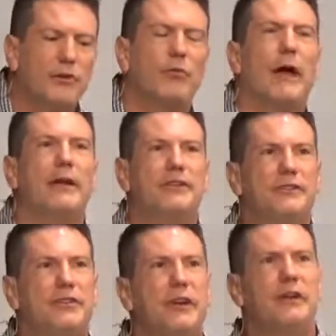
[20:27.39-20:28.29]
the ground as
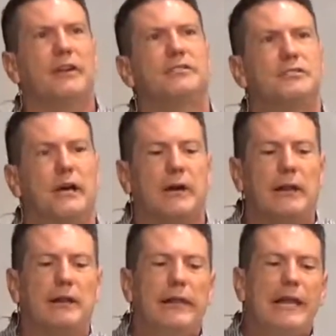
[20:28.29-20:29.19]
he's sitting in his chair, and
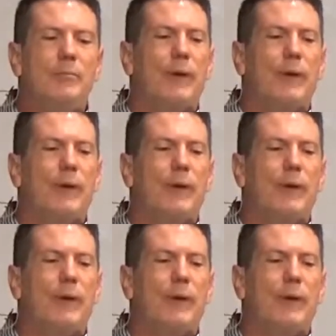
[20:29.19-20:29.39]
he leaned